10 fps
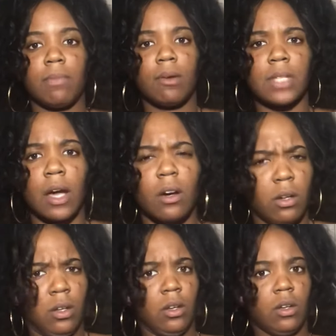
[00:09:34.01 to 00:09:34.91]
It was like a,
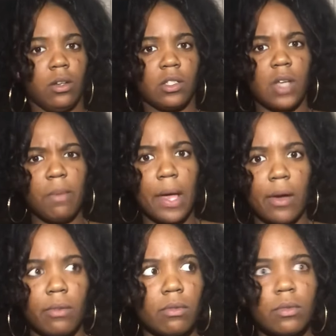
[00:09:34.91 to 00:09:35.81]
so I'm like,
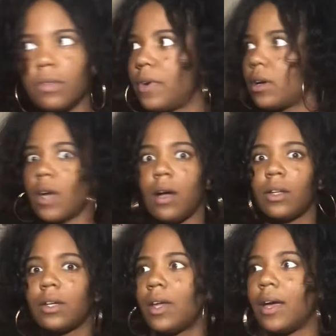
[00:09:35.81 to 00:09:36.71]
what the fuck y'all
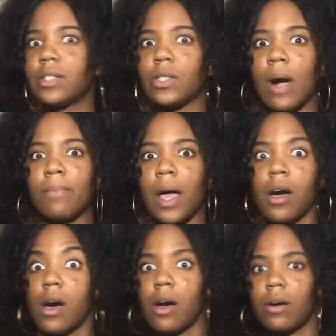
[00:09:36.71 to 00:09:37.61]
looking at? So I'm like,
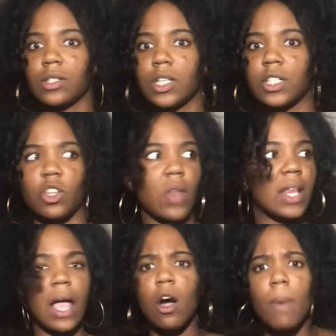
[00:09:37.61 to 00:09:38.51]
oh shit. So they
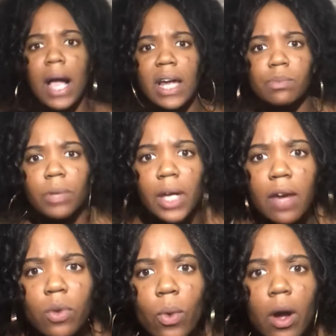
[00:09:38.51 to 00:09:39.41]
like, oh my God, there's blood
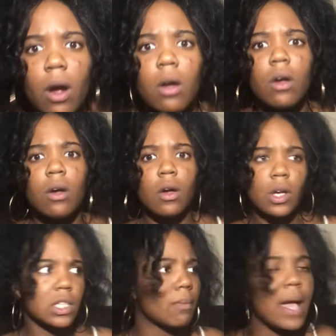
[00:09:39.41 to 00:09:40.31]
everywhere.
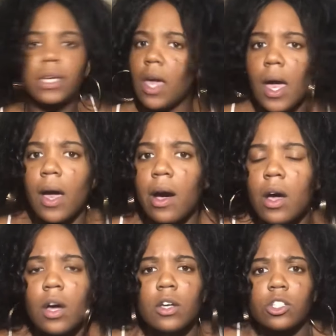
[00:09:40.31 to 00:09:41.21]
So I'm like, yeah.
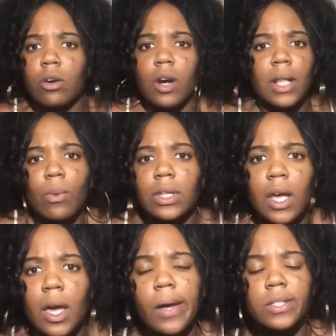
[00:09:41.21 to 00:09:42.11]
So the girl like, what the
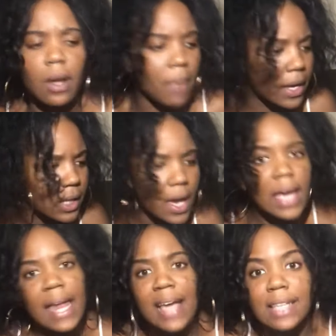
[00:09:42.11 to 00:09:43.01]
hell? So I'm like, yeah. And
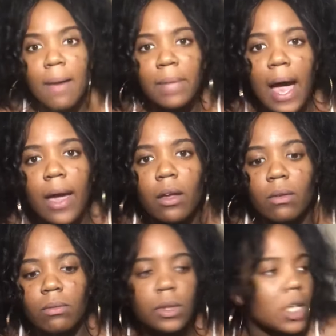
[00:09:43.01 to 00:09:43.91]
as I'm like
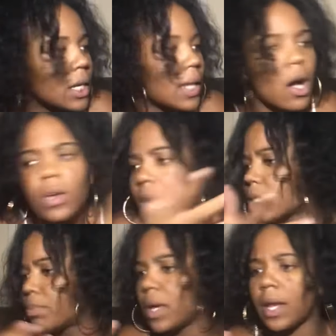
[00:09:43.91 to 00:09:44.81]
looking like, oh yeah,
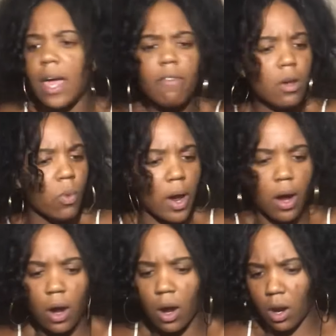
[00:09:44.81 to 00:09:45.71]
it's blood
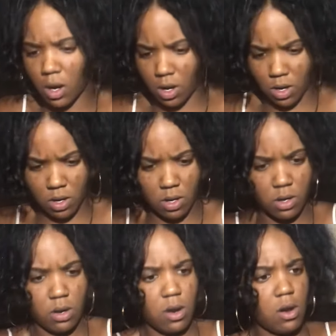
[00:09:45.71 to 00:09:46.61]

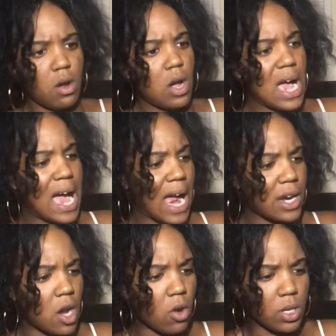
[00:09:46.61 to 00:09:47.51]
everywhere, I
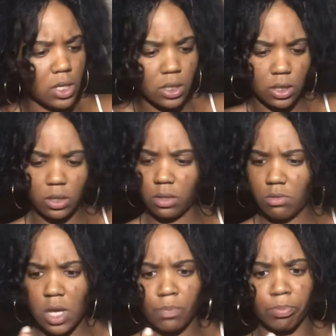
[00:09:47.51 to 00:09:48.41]
noticed
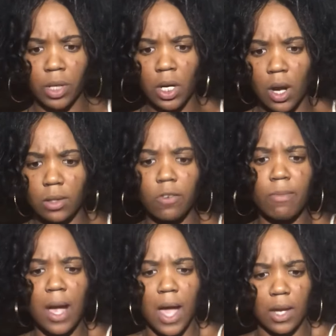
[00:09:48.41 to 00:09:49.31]
there's blood all over
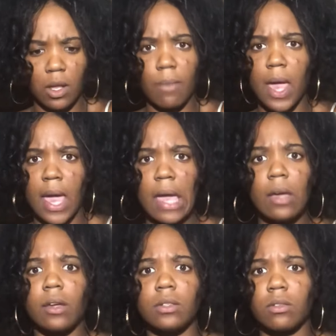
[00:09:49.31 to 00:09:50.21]
my goddamn
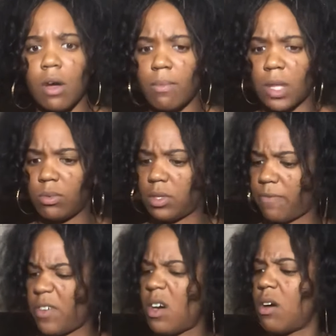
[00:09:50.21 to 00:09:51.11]
hands. So I'm like, what the
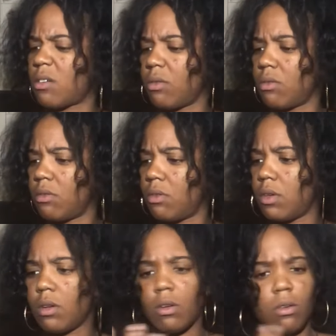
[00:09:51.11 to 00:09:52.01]
fuck?
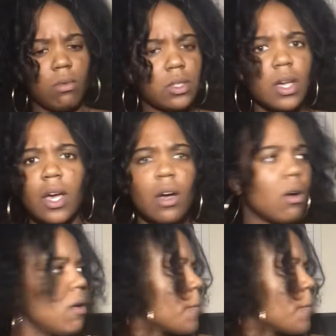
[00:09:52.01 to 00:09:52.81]
What the hell?